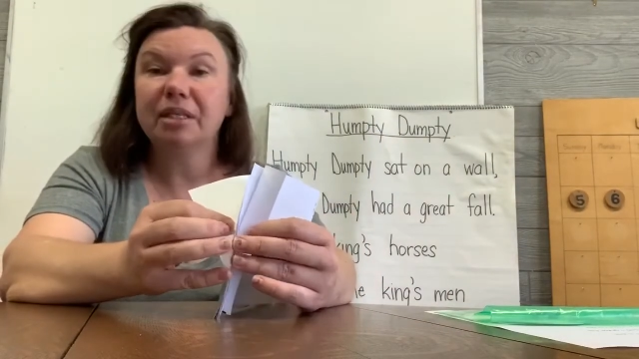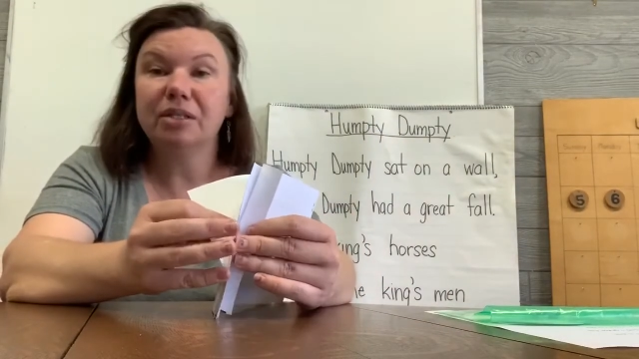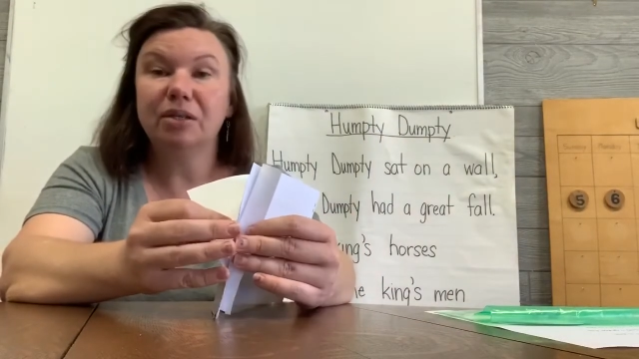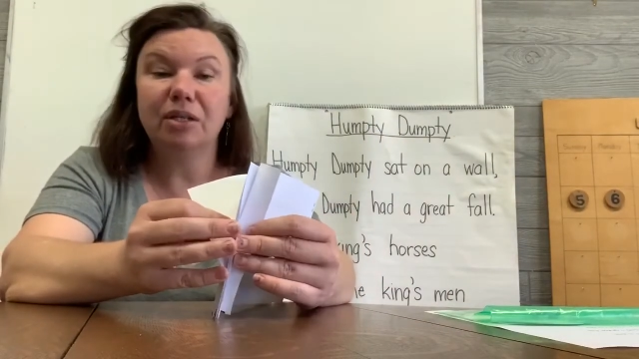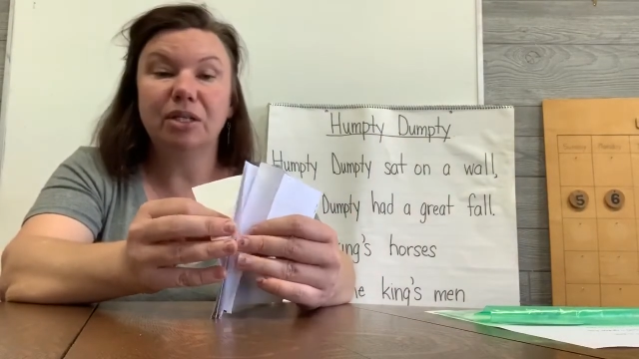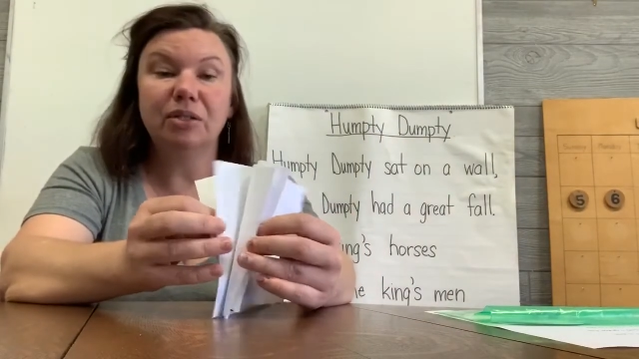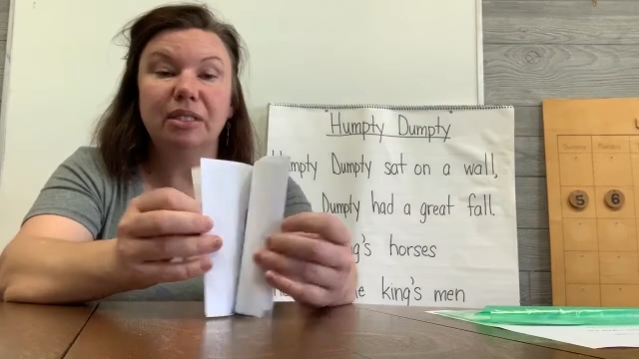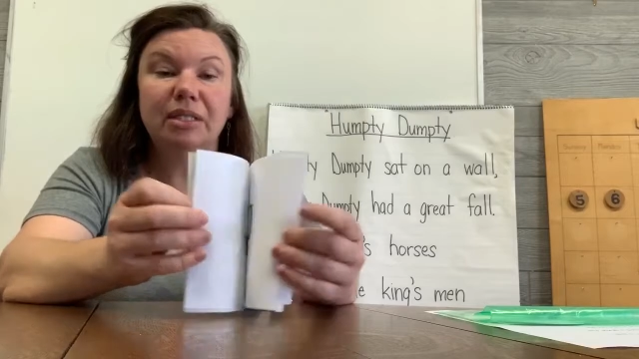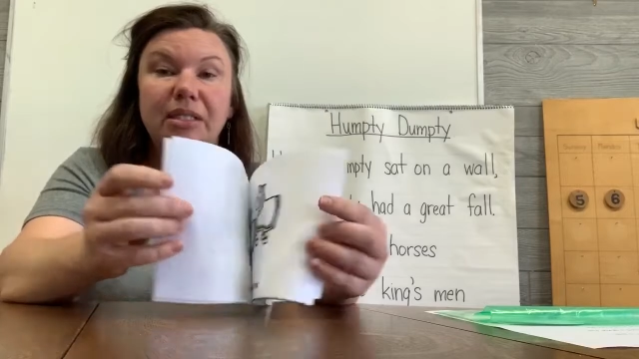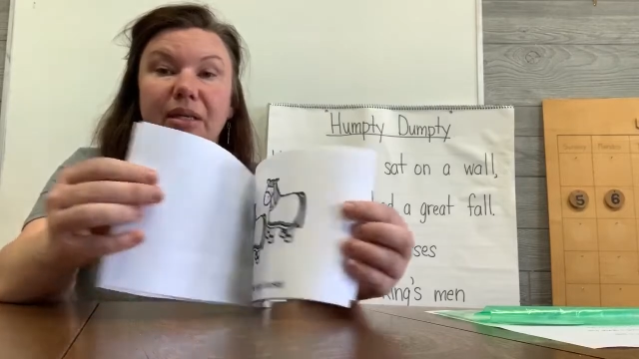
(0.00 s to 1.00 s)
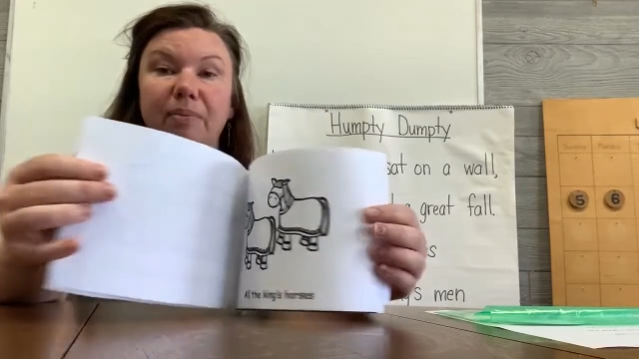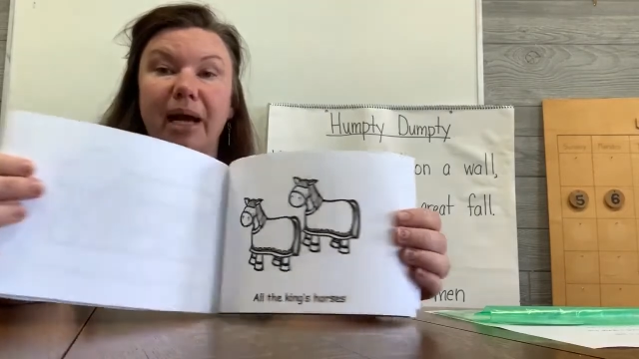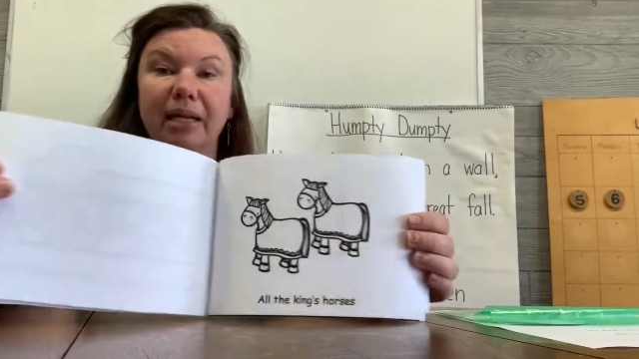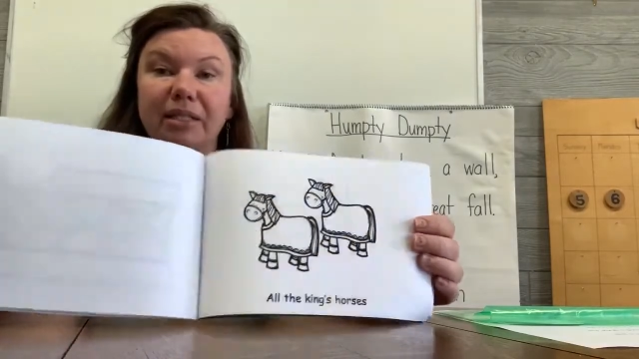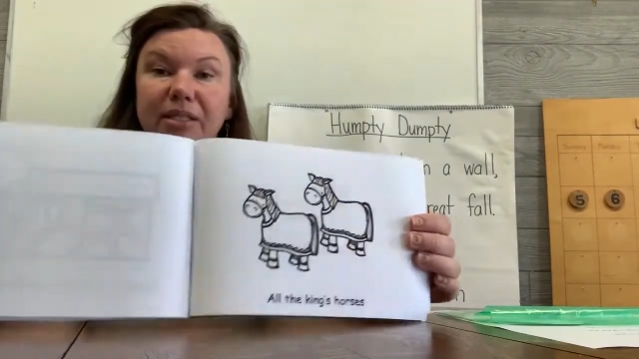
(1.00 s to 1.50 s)
you can use this to
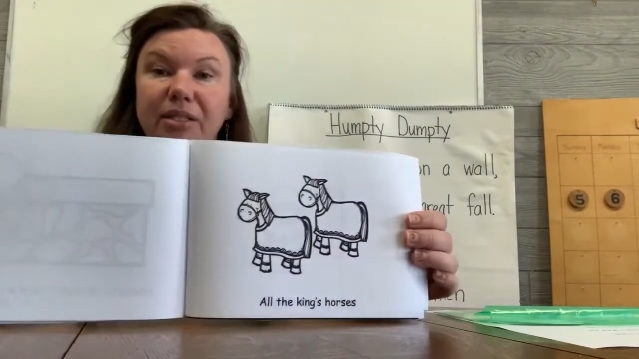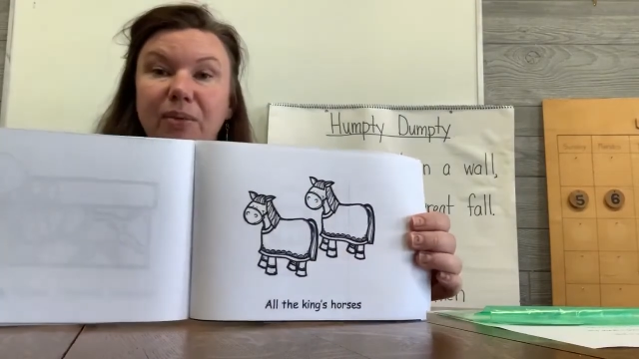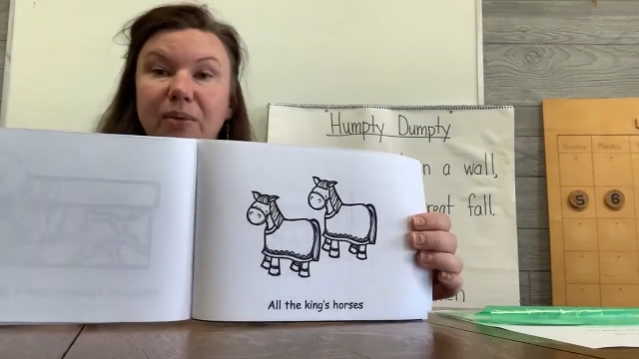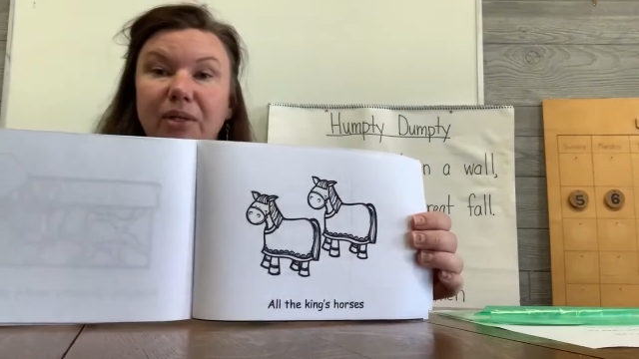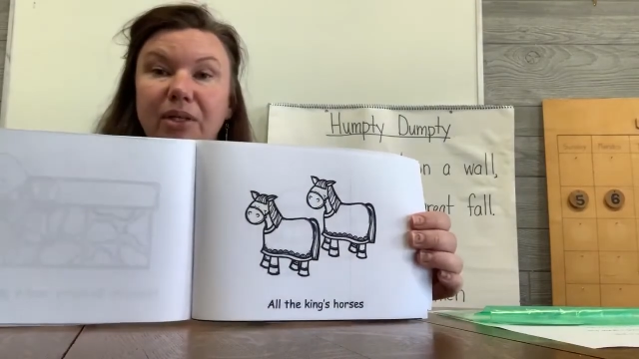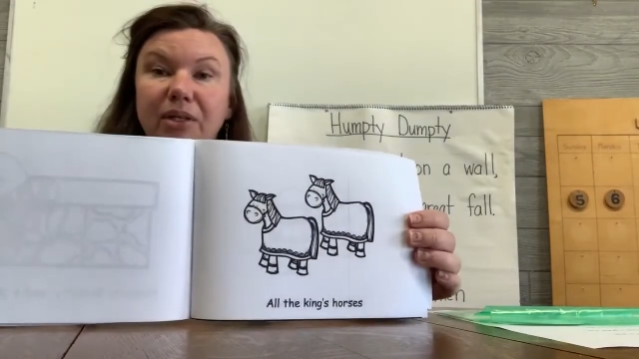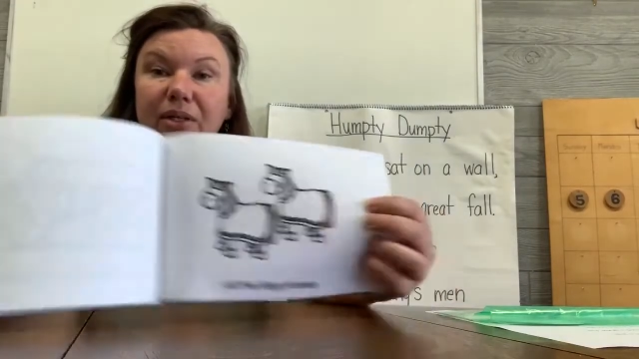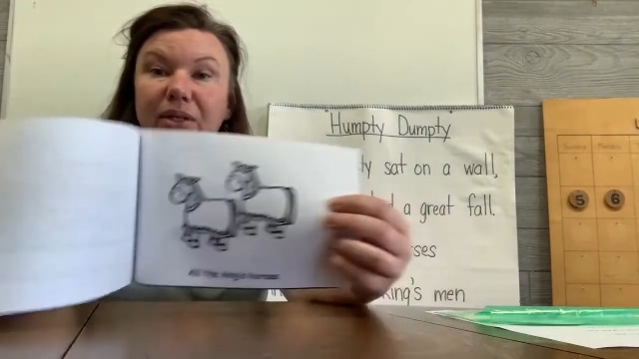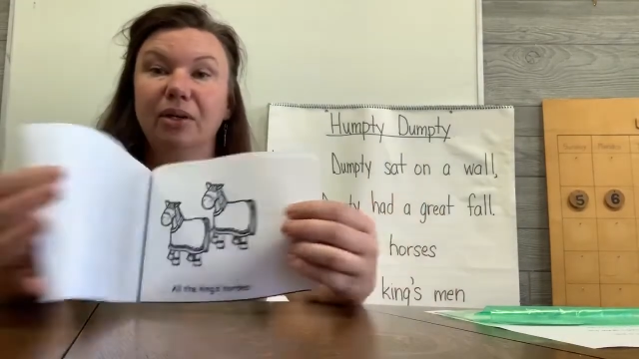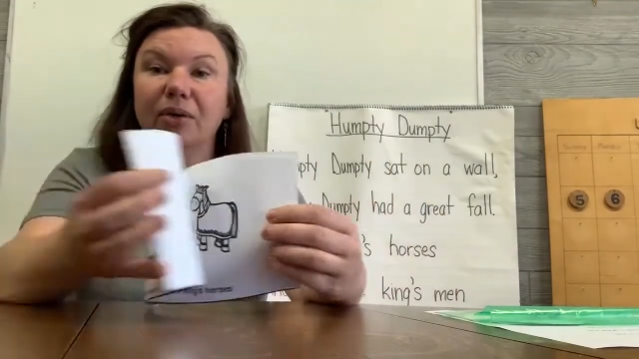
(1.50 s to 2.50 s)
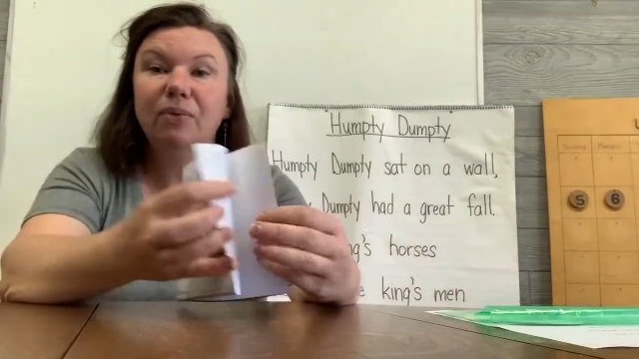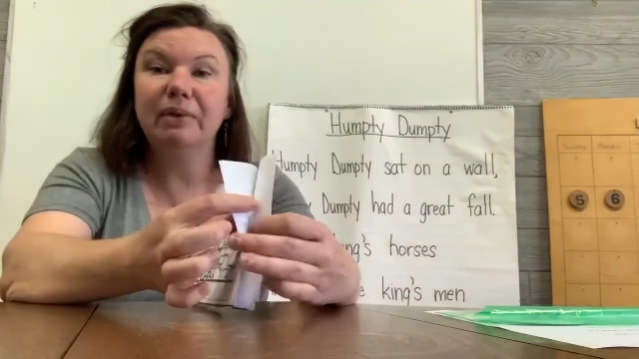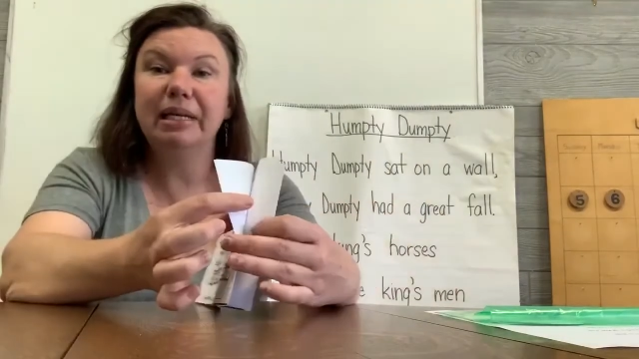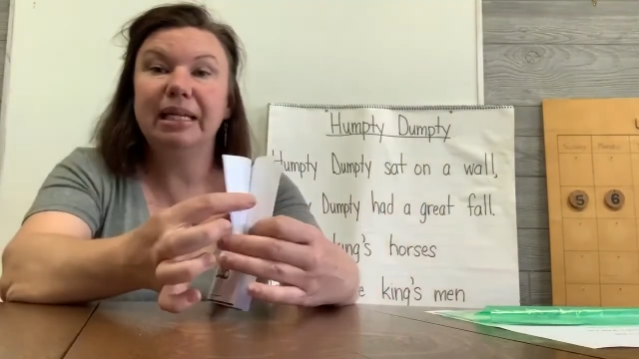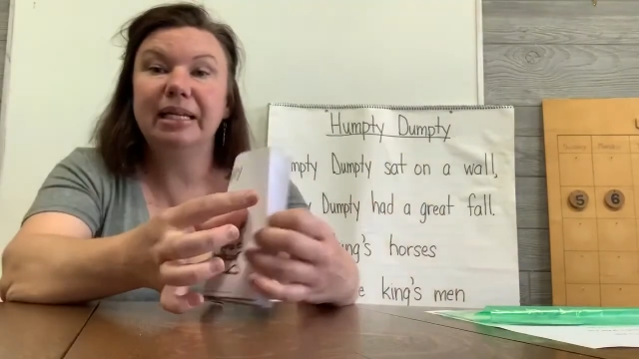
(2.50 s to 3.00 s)
practice your
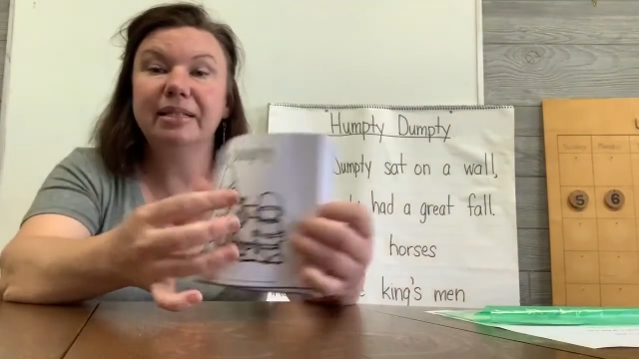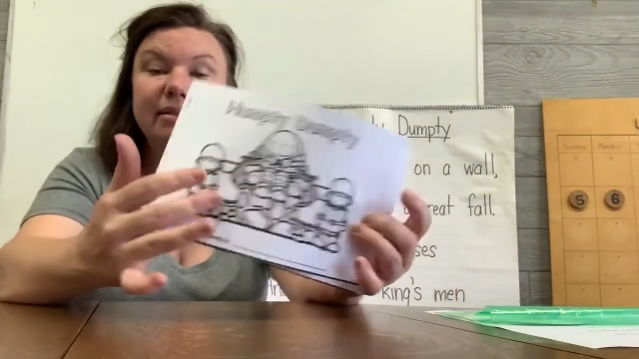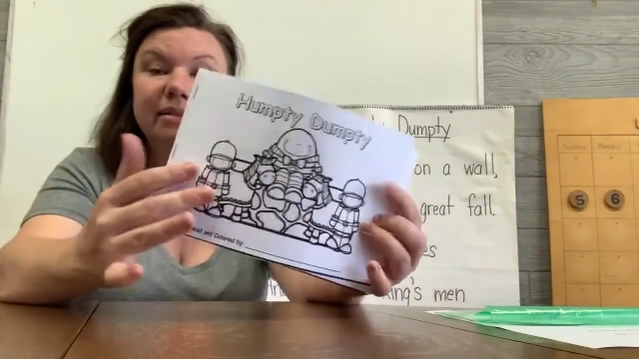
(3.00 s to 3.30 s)
reading.